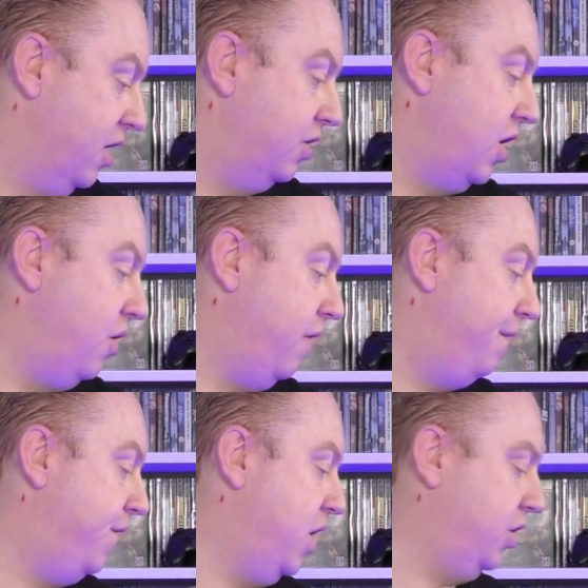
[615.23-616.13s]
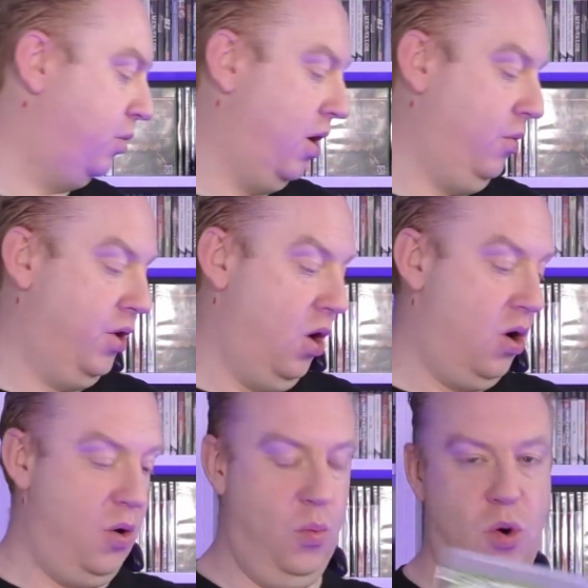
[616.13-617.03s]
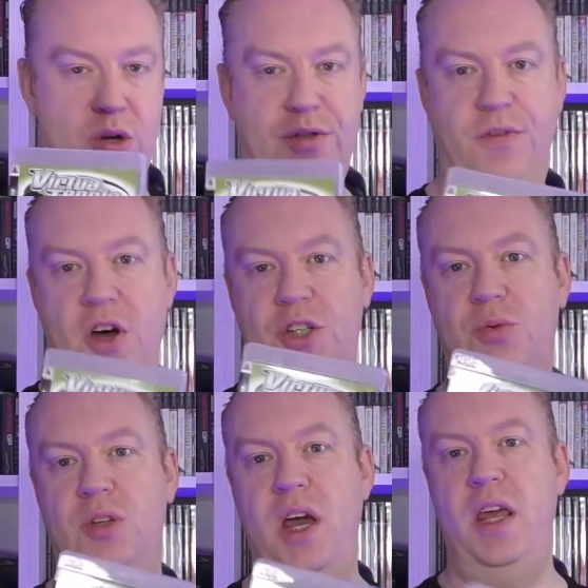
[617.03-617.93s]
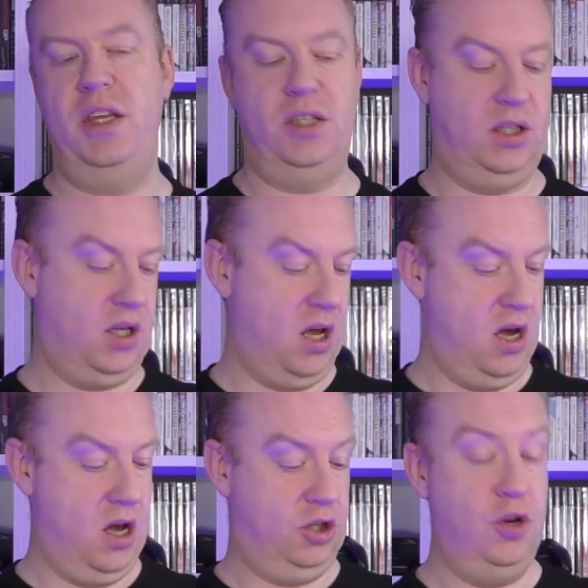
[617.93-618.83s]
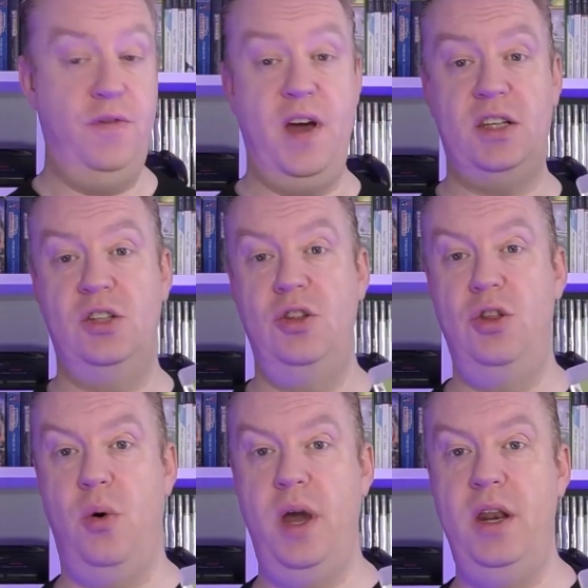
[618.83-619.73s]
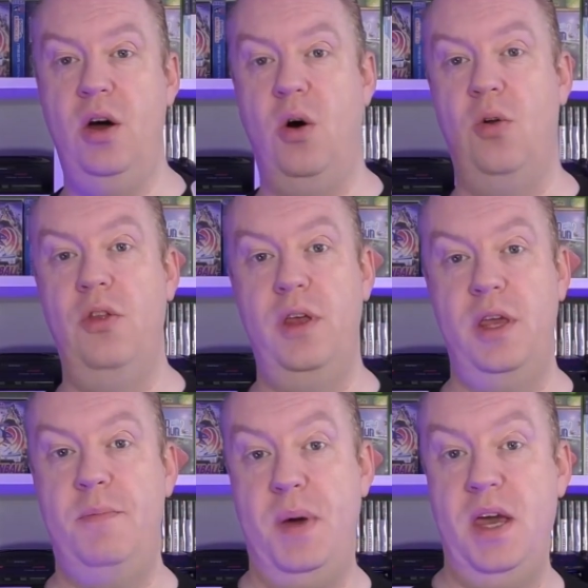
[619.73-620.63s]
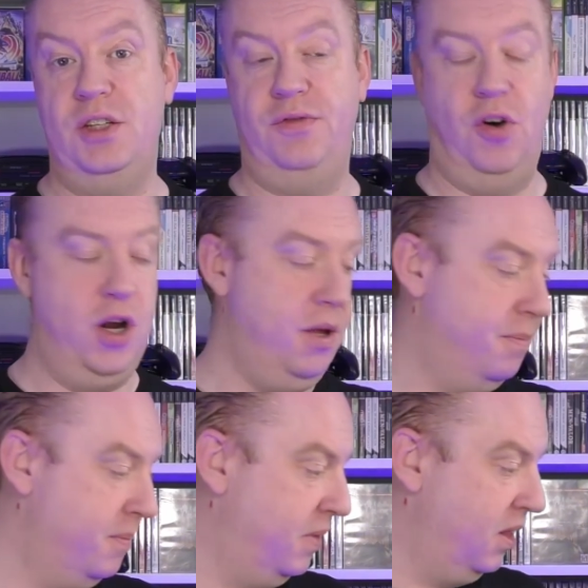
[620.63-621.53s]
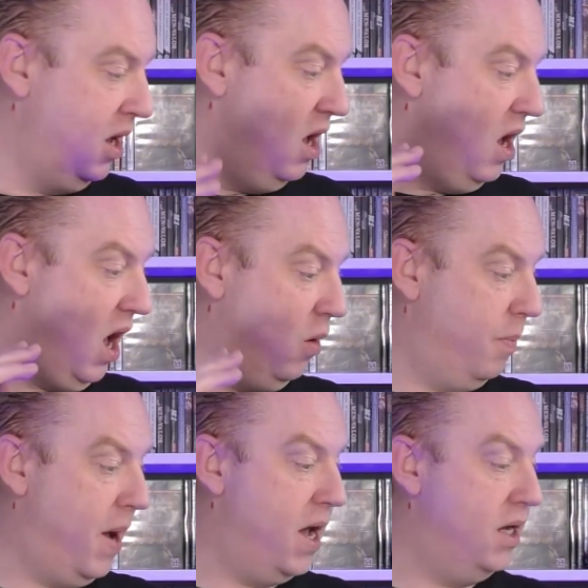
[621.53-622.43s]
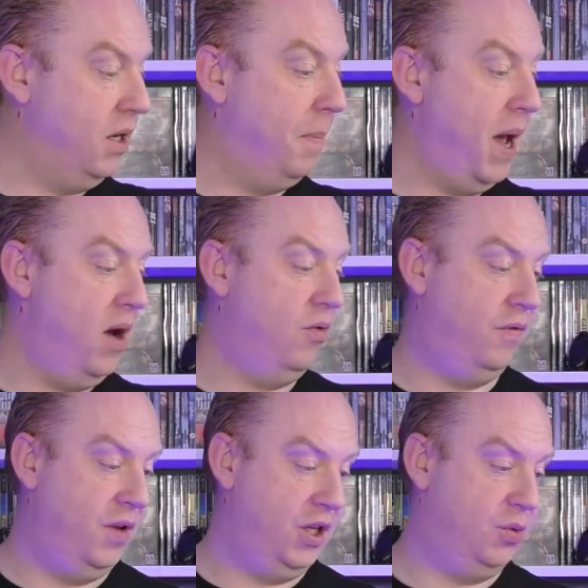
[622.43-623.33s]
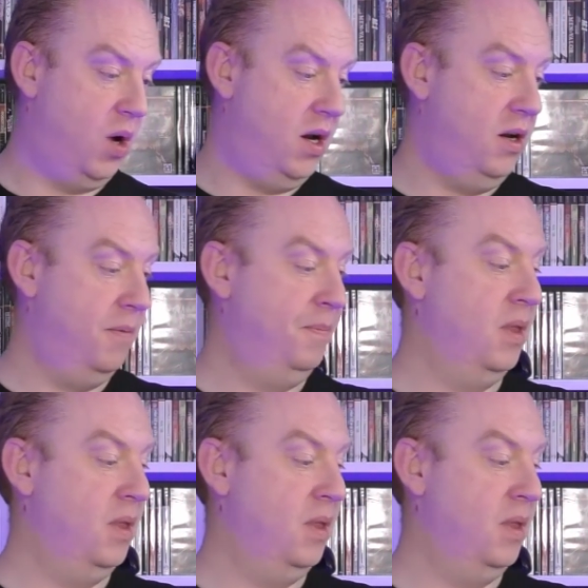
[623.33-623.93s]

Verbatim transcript: So the first one that we got was Virtual Tennis uh, 2009 on the PS3. Uh, we paid a pound for this one